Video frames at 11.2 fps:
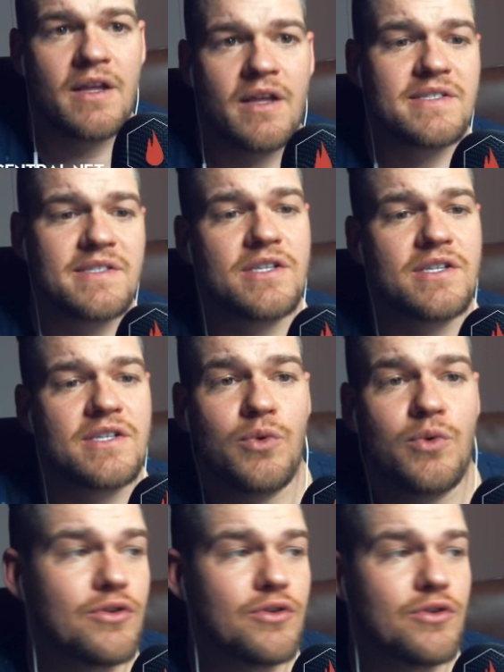I guess this is
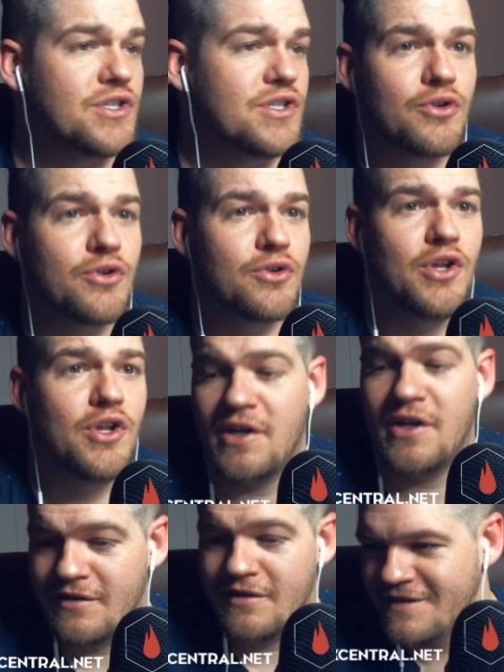where you just learn a
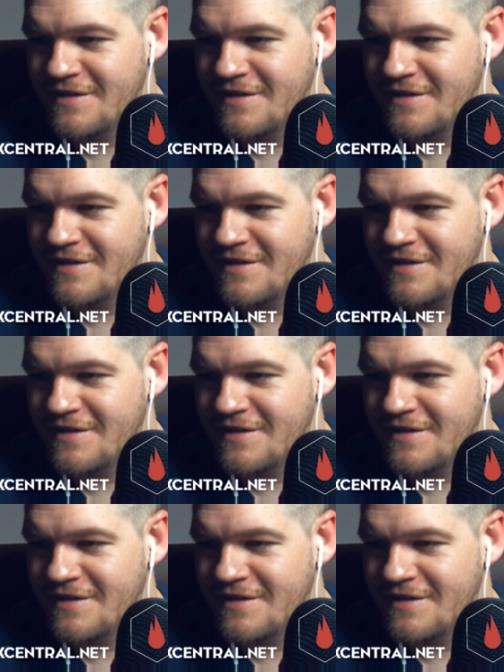lot.